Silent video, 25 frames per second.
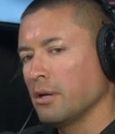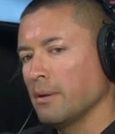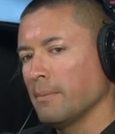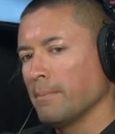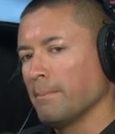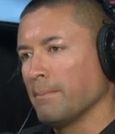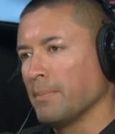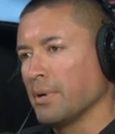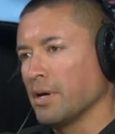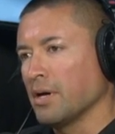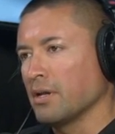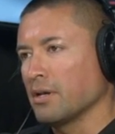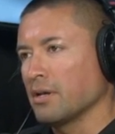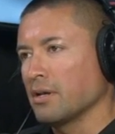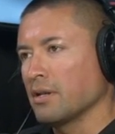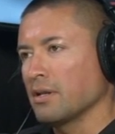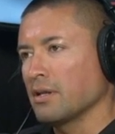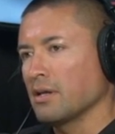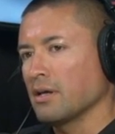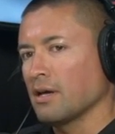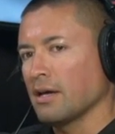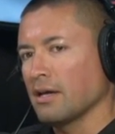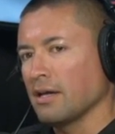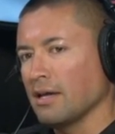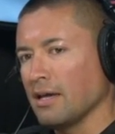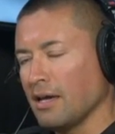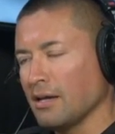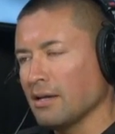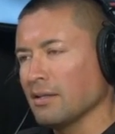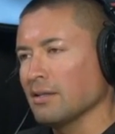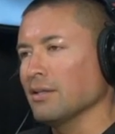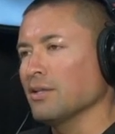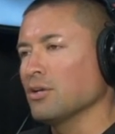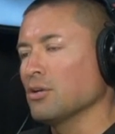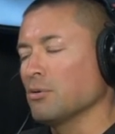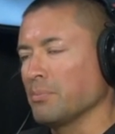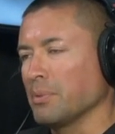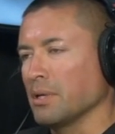but I had a
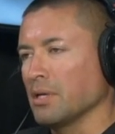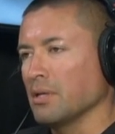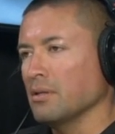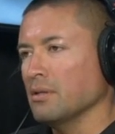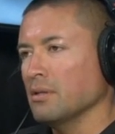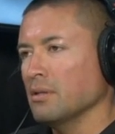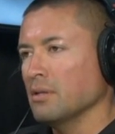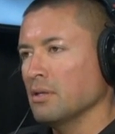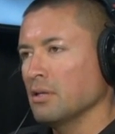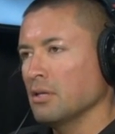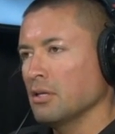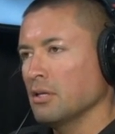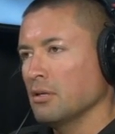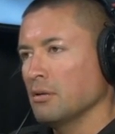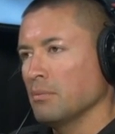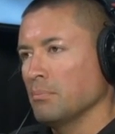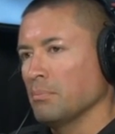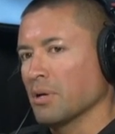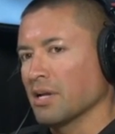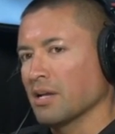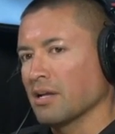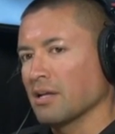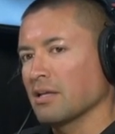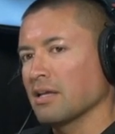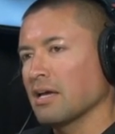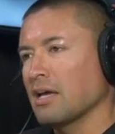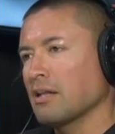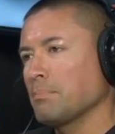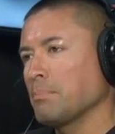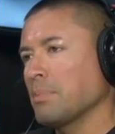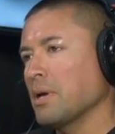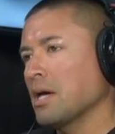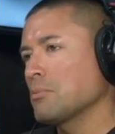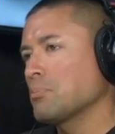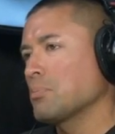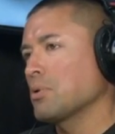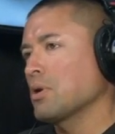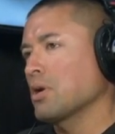little bit. But I had
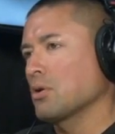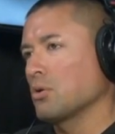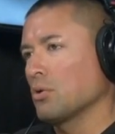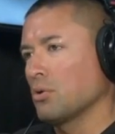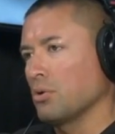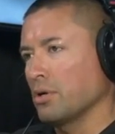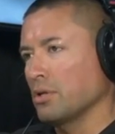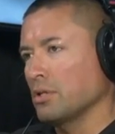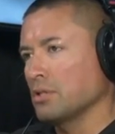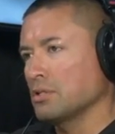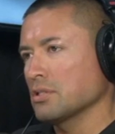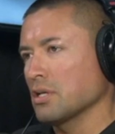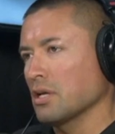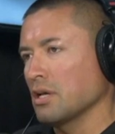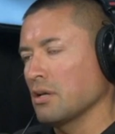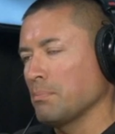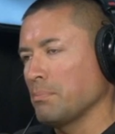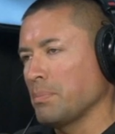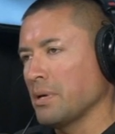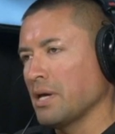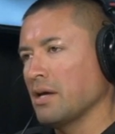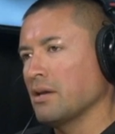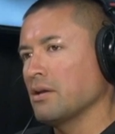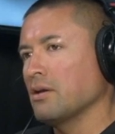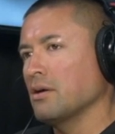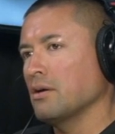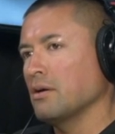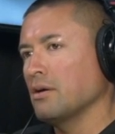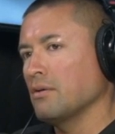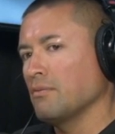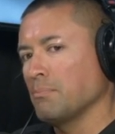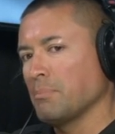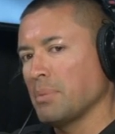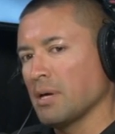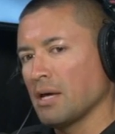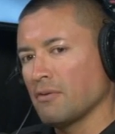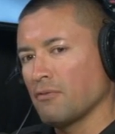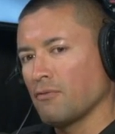bad priorities. I had bad uh,
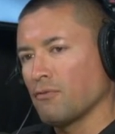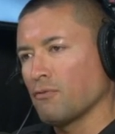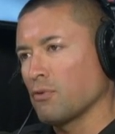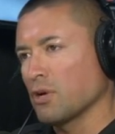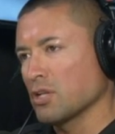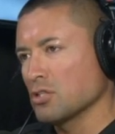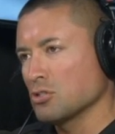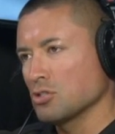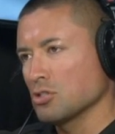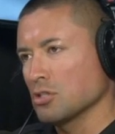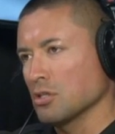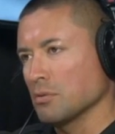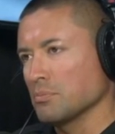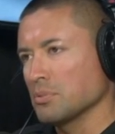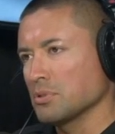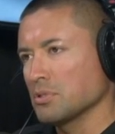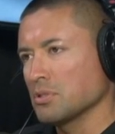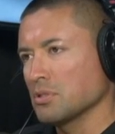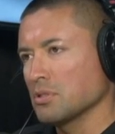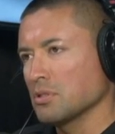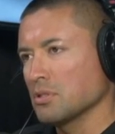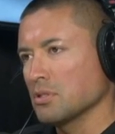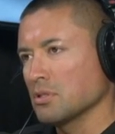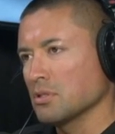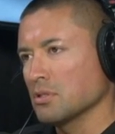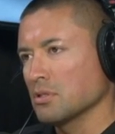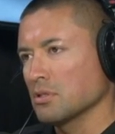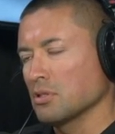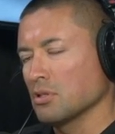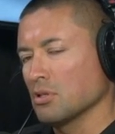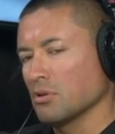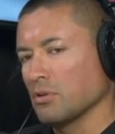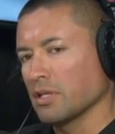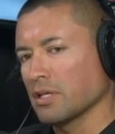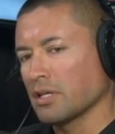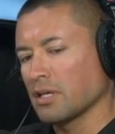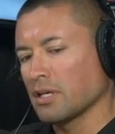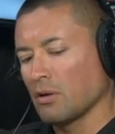bad friendships. You
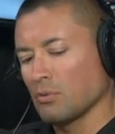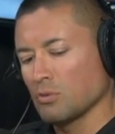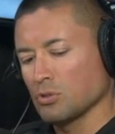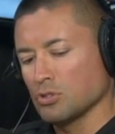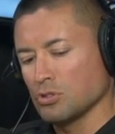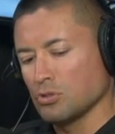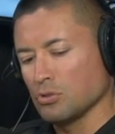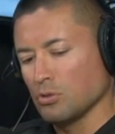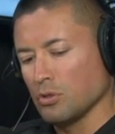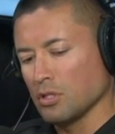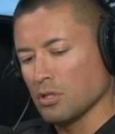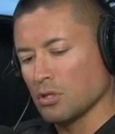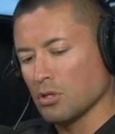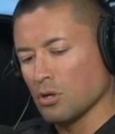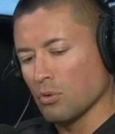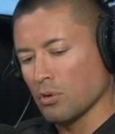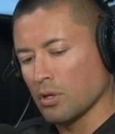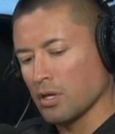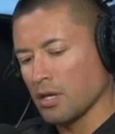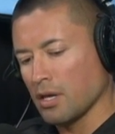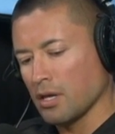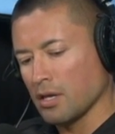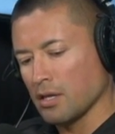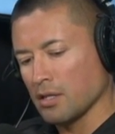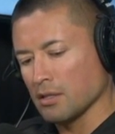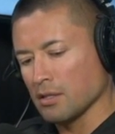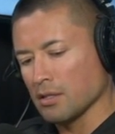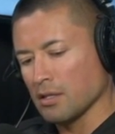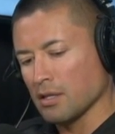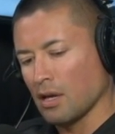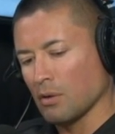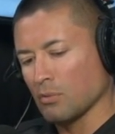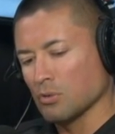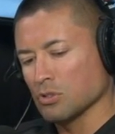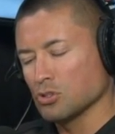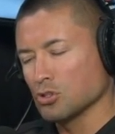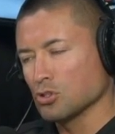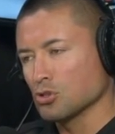know, like I was doing cocaine. I
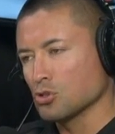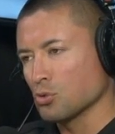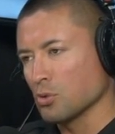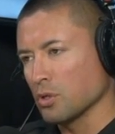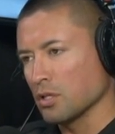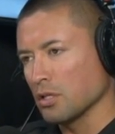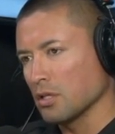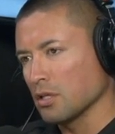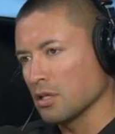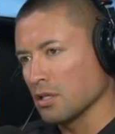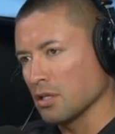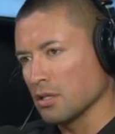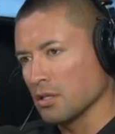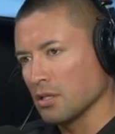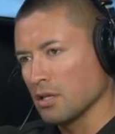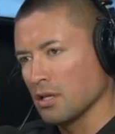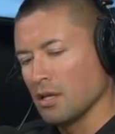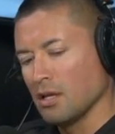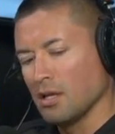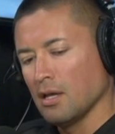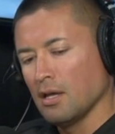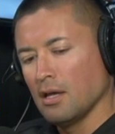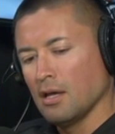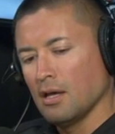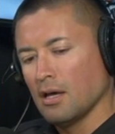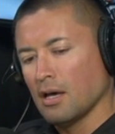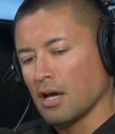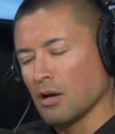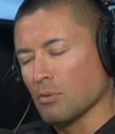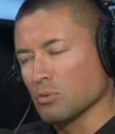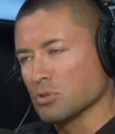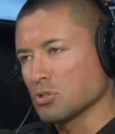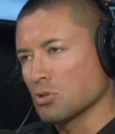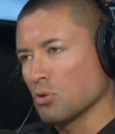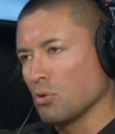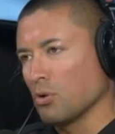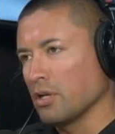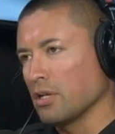was drinking. I
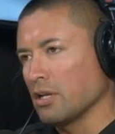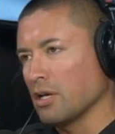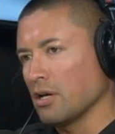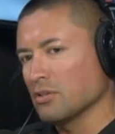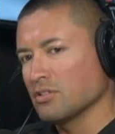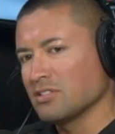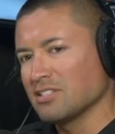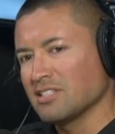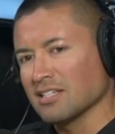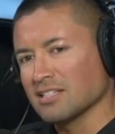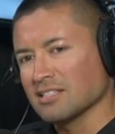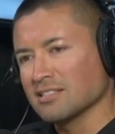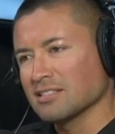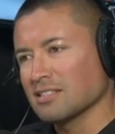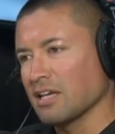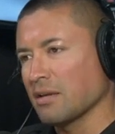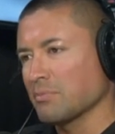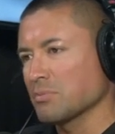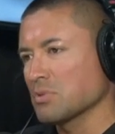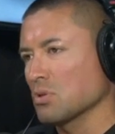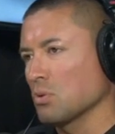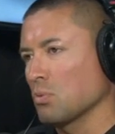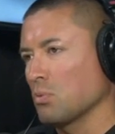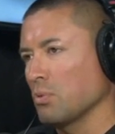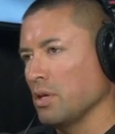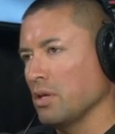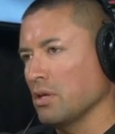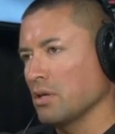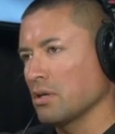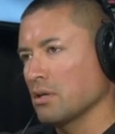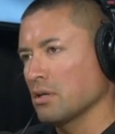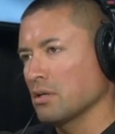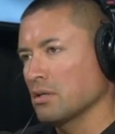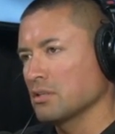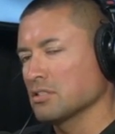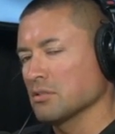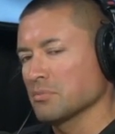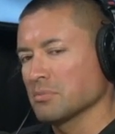was going out six times a week,
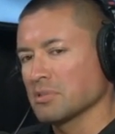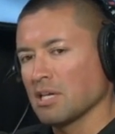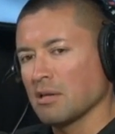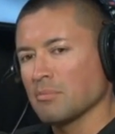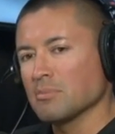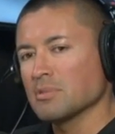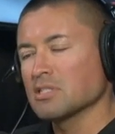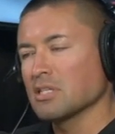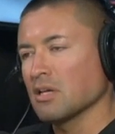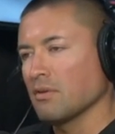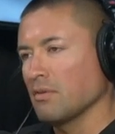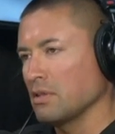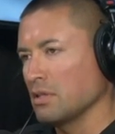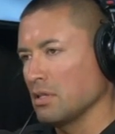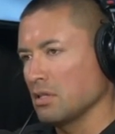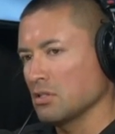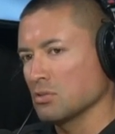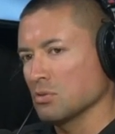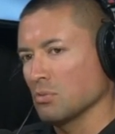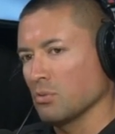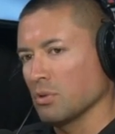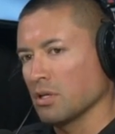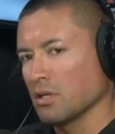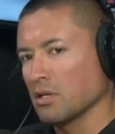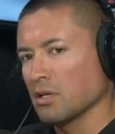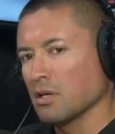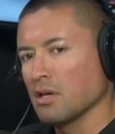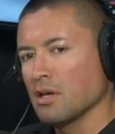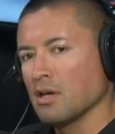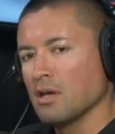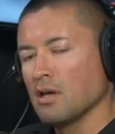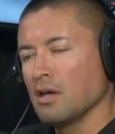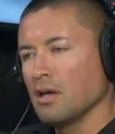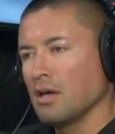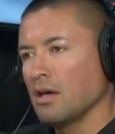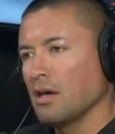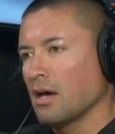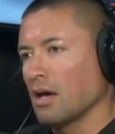sometimes seven days a week.
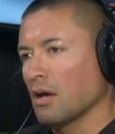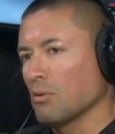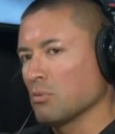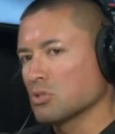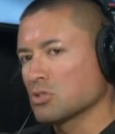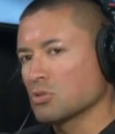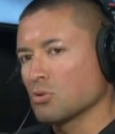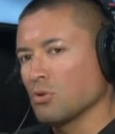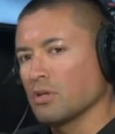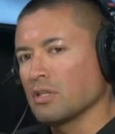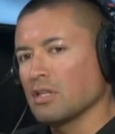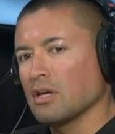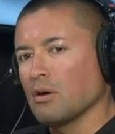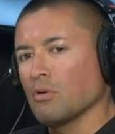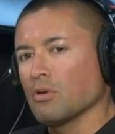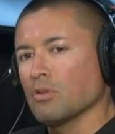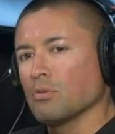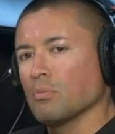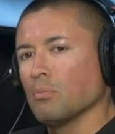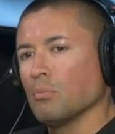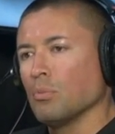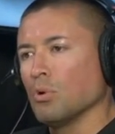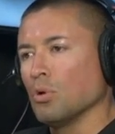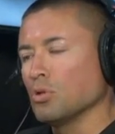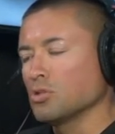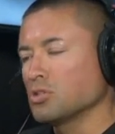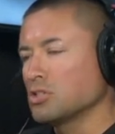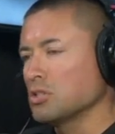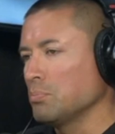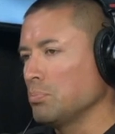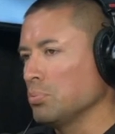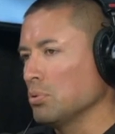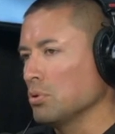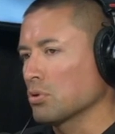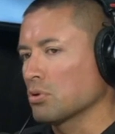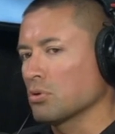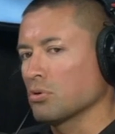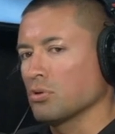I was going out with
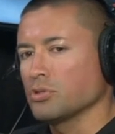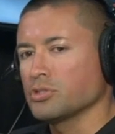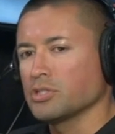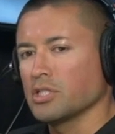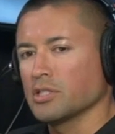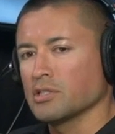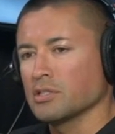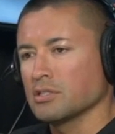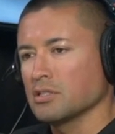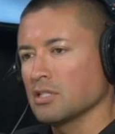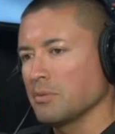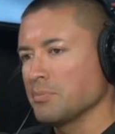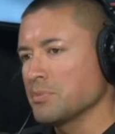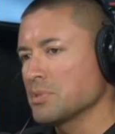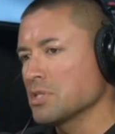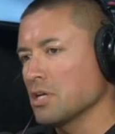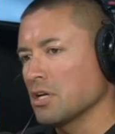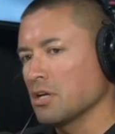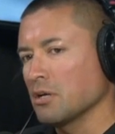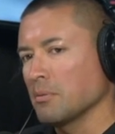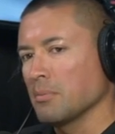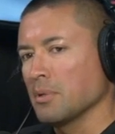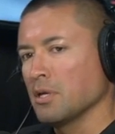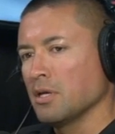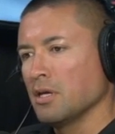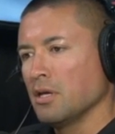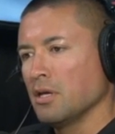multiple girls at the same time,